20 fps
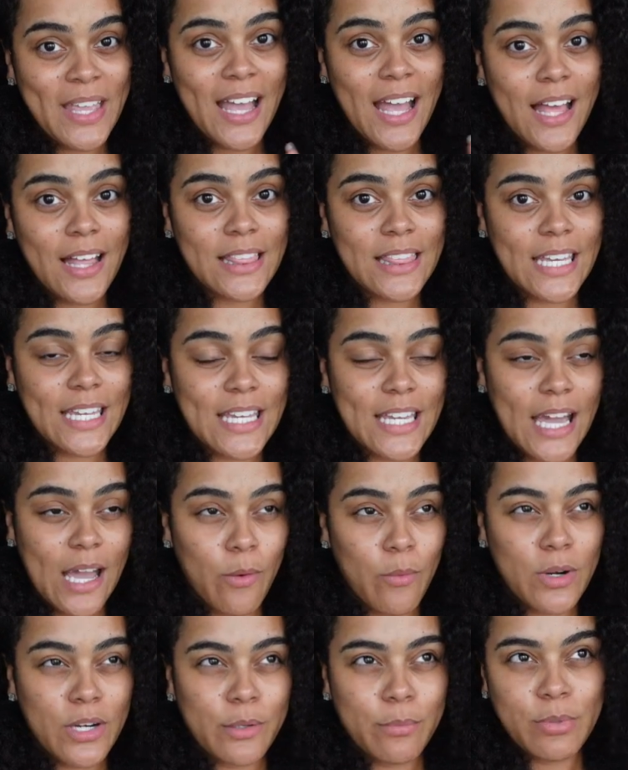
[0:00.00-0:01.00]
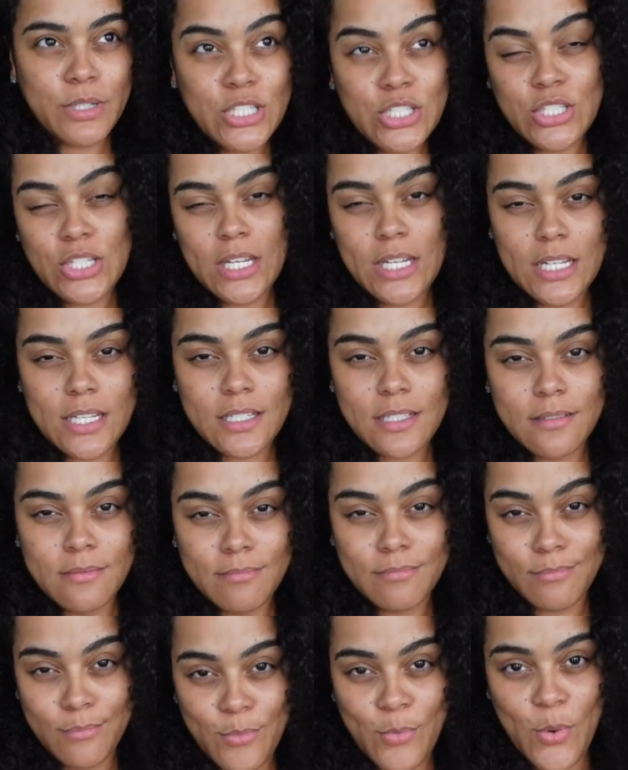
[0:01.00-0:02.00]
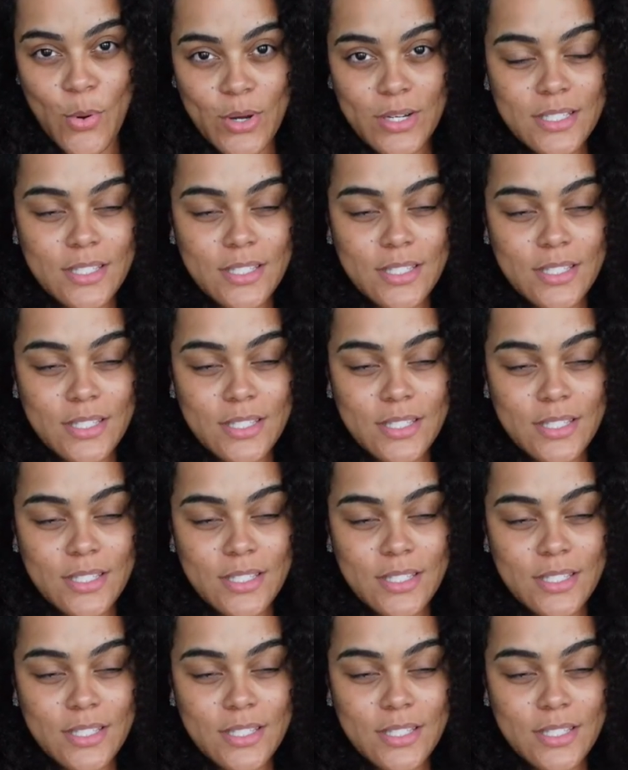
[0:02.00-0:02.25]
I like I want to appreciate it more.